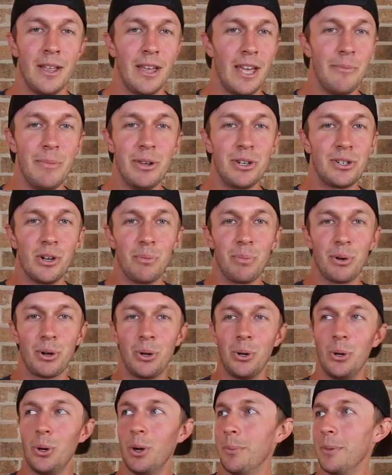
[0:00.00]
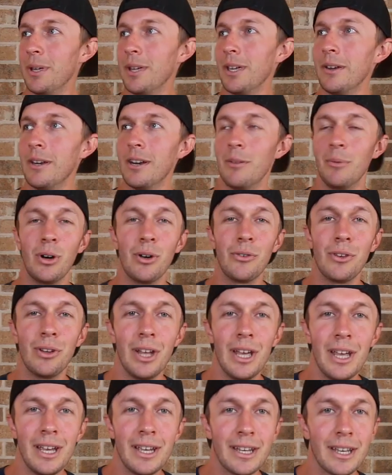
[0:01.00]
It'd be super cool to be in the middle of the
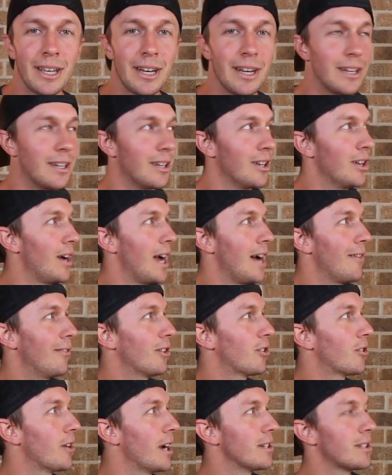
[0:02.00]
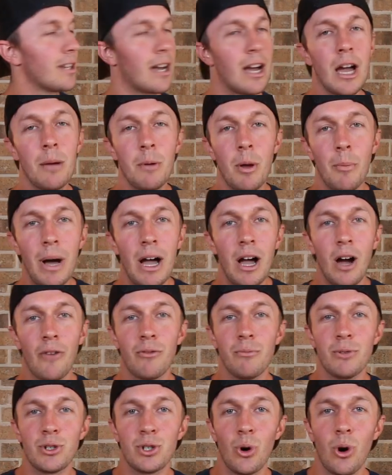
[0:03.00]
lake and, you know, having a great time a mile
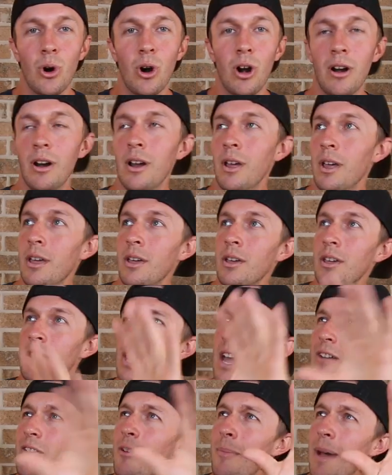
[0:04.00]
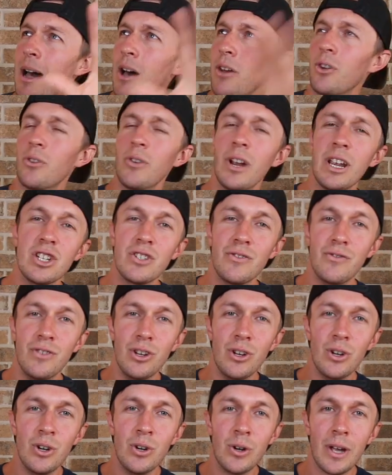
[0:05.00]
from shore. You have a mountain range
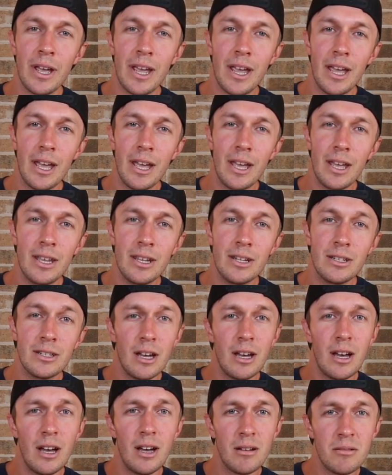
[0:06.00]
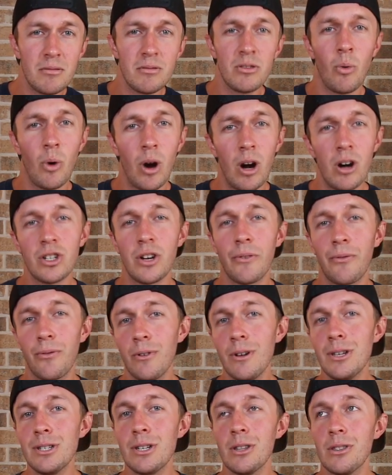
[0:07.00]
view and the waters are
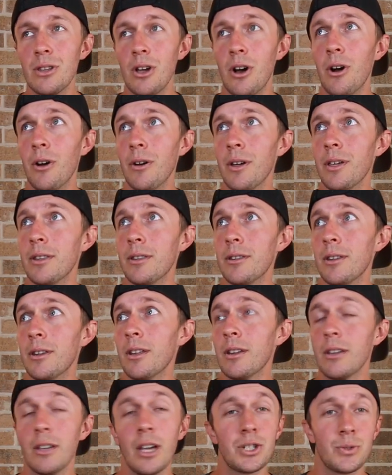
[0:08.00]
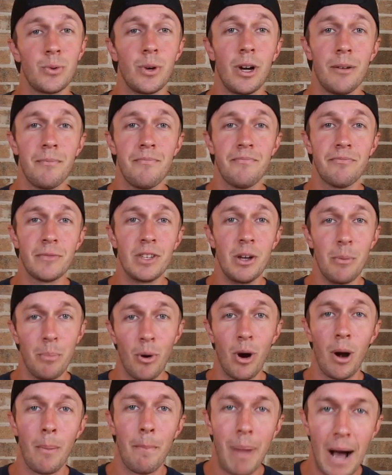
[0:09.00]
freezing though, and then guess what? Your
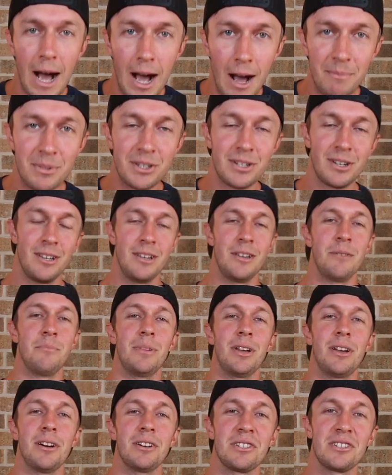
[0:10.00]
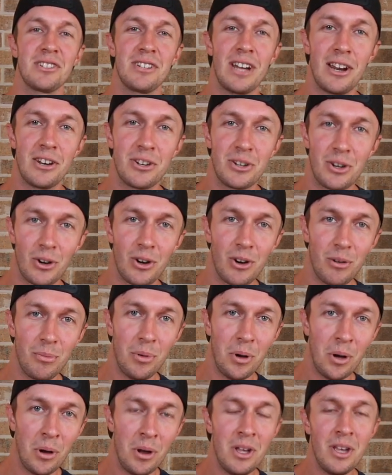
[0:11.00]
board pops because it's not
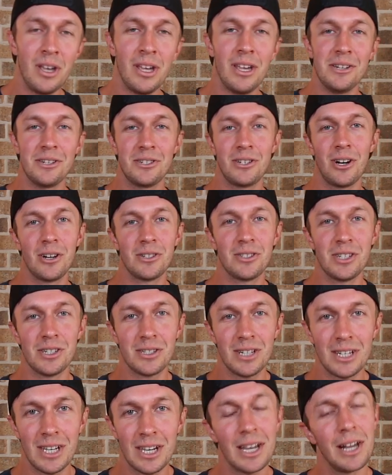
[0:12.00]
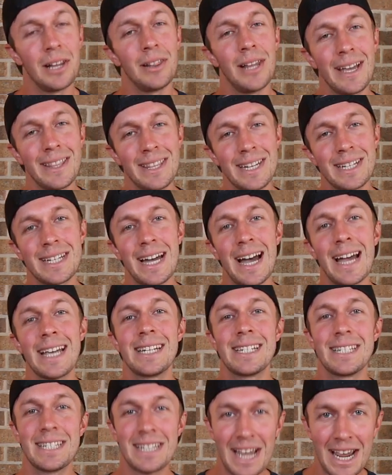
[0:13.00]
durable. It starts to sink like the
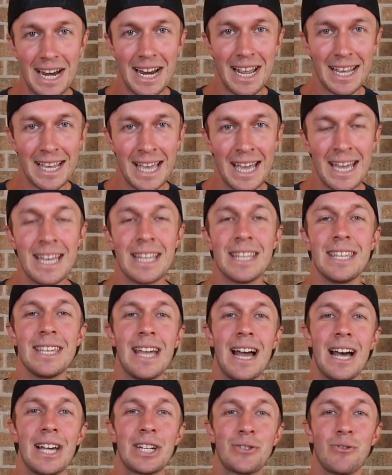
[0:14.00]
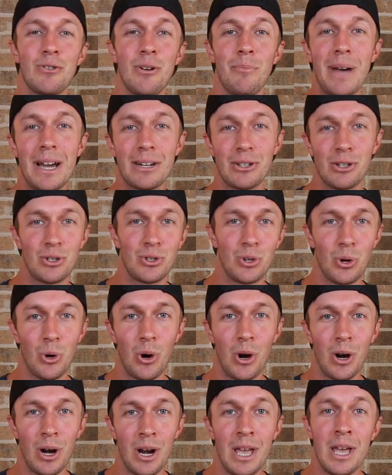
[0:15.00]
Titanic. You gotta swim back to
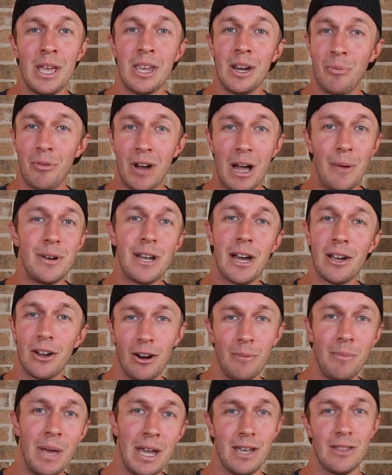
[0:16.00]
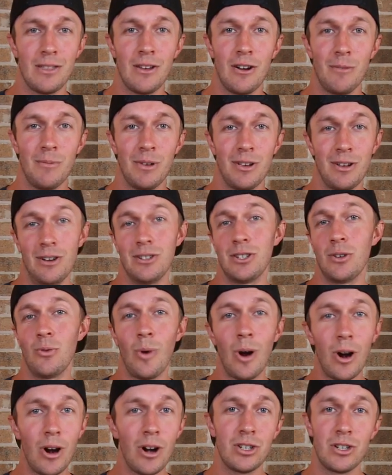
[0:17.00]
shore. You're probably not gonna make it though because the
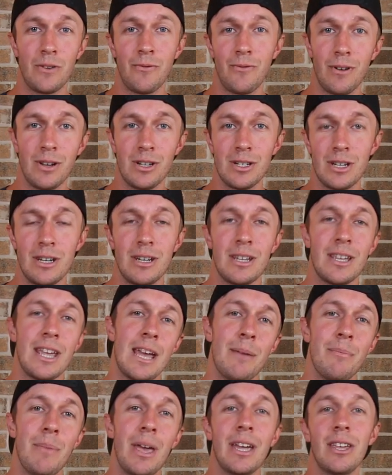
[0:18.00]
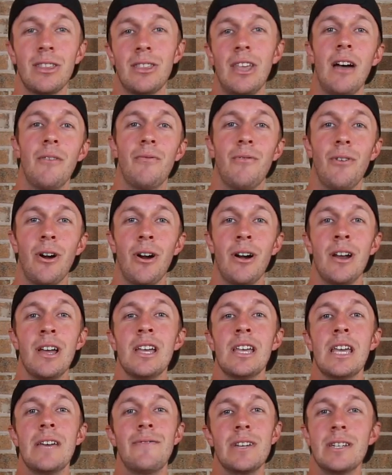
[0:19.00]
waters are freezing. You can't make it that far.
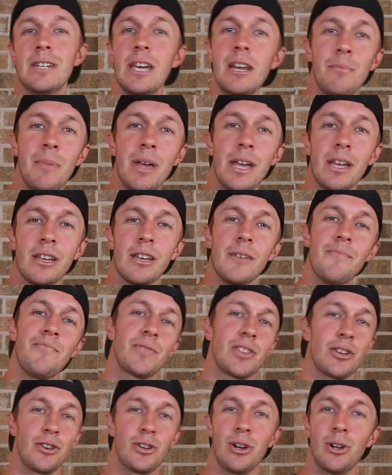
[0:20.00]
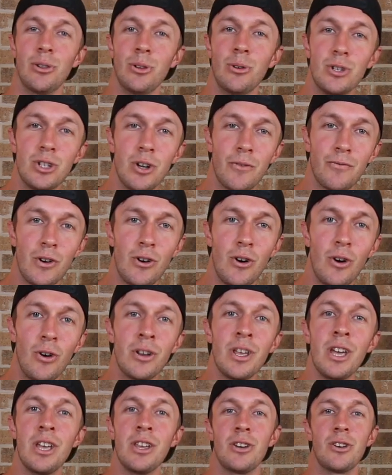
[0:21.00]
If you did make it, you're gonna lose your
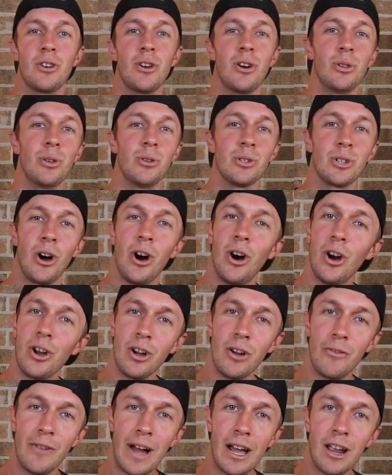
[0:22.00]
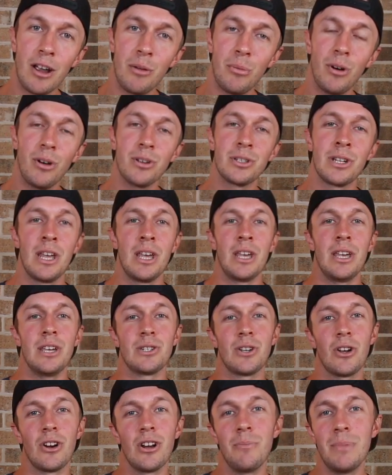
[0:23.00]
phone. You're gonna lose all your valuables.
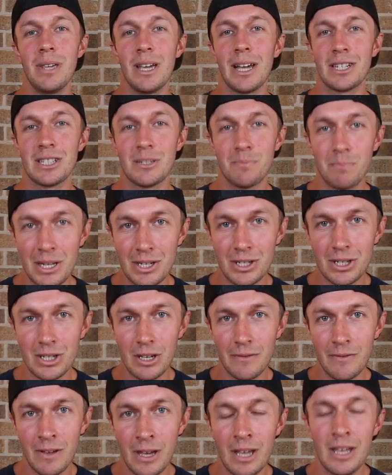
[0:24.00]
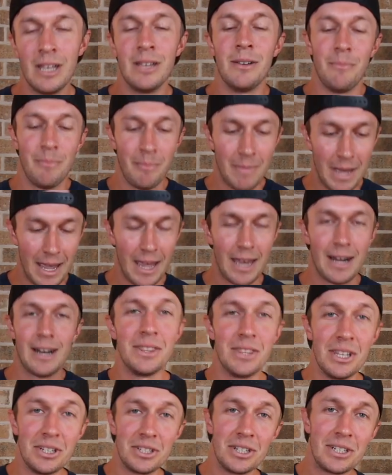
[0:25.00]
It's gonna be expensive. Man,
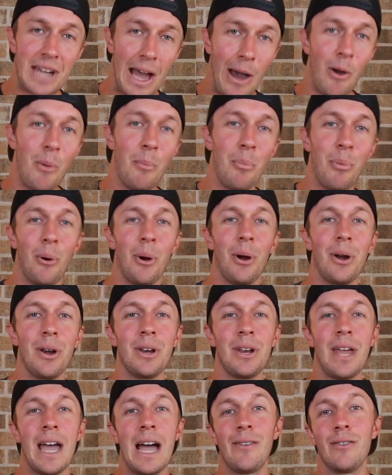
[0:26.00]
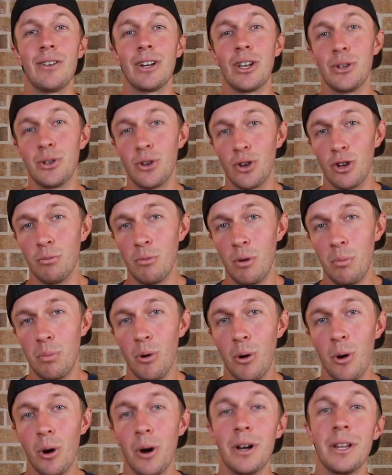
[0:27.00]
this is how important having a durable
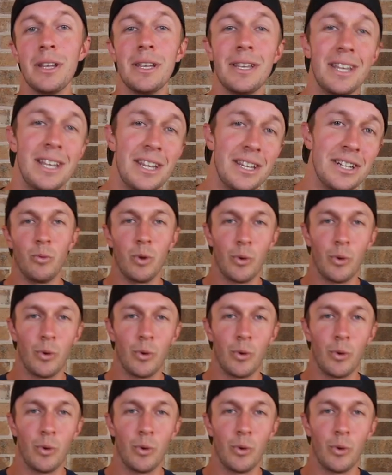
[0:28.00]
board is.